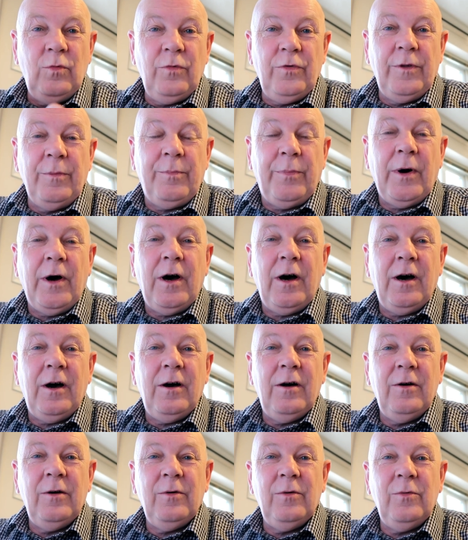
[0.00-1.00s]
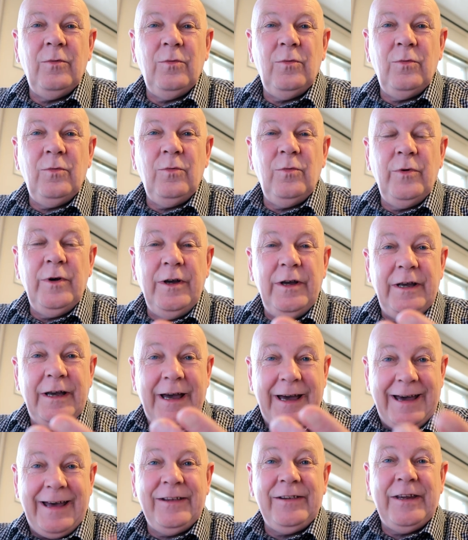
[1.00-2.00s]
the bar we
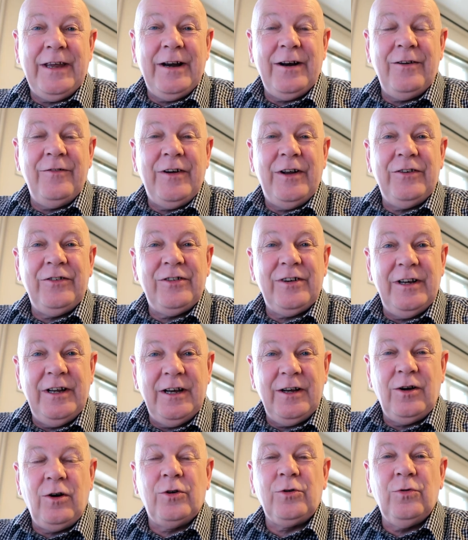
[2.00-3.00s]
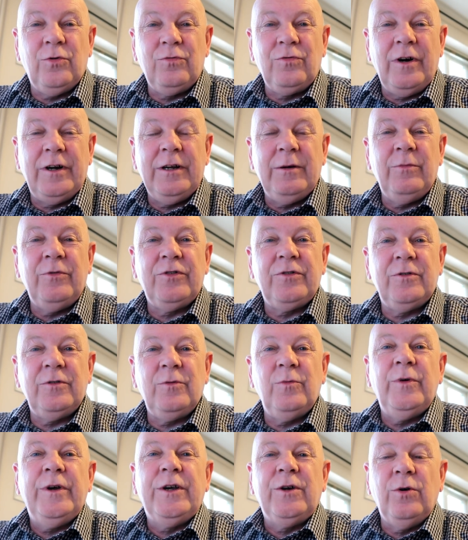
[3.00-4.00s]
had there eventually and got all running was,
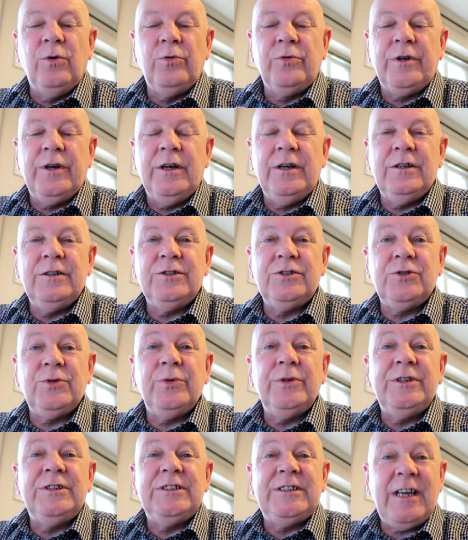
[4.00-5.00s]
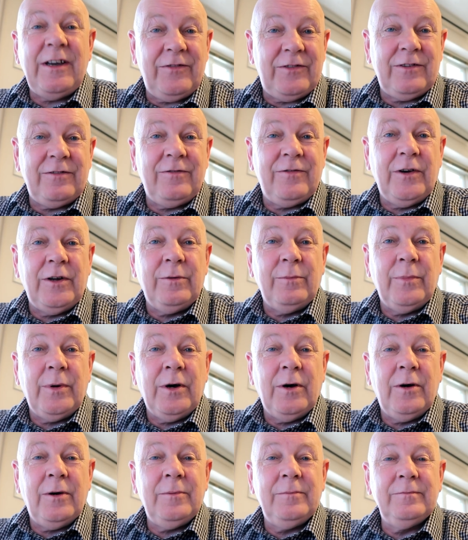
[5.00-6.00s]
we called it Soi 7 Fun
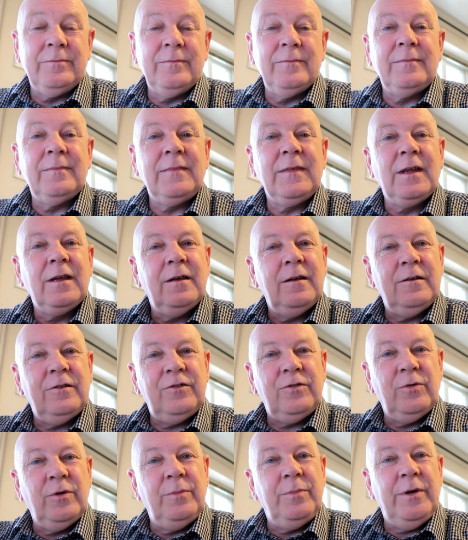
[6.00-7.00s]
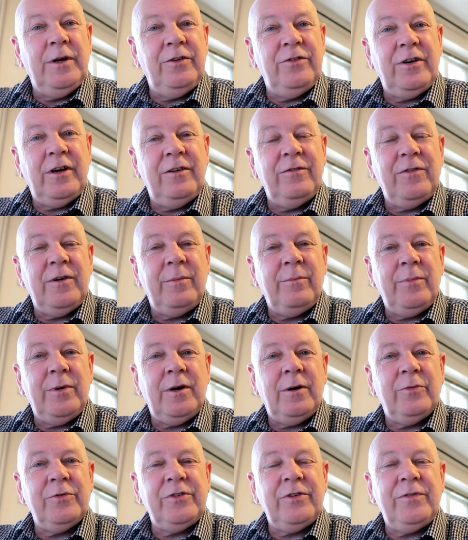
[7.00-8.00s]
Bar. Soi BJ Fun
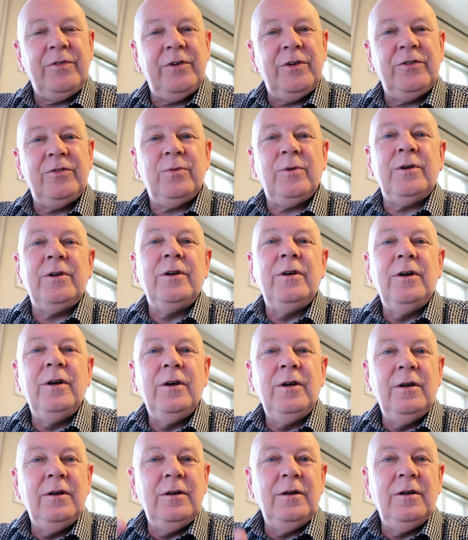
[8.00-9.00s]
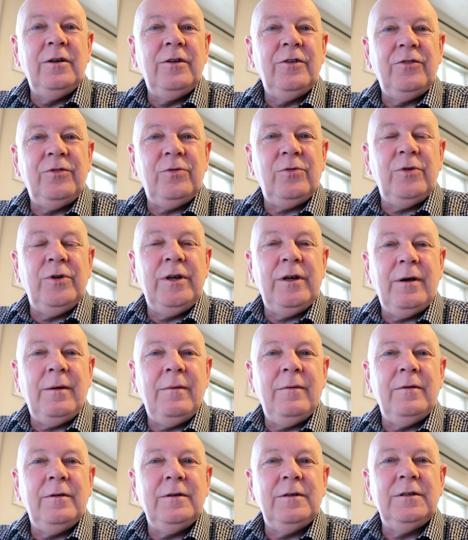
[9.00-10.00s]
Bar was the first one. Soi
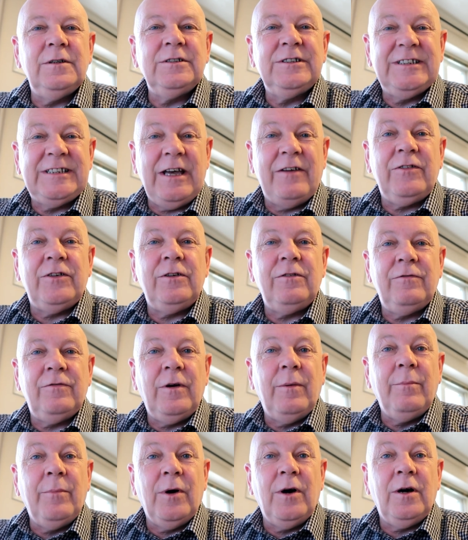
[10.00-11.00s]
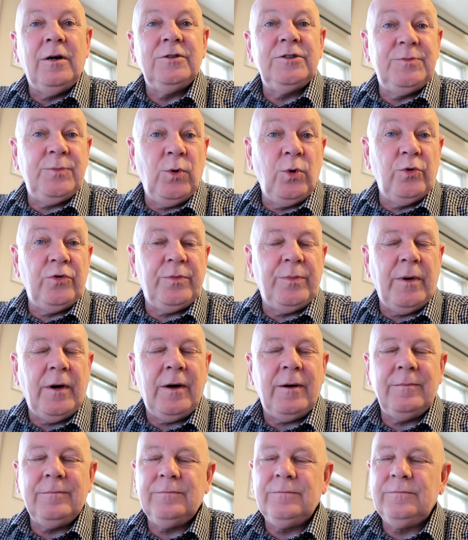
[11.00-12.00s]
7 Fun Bar, sports bar.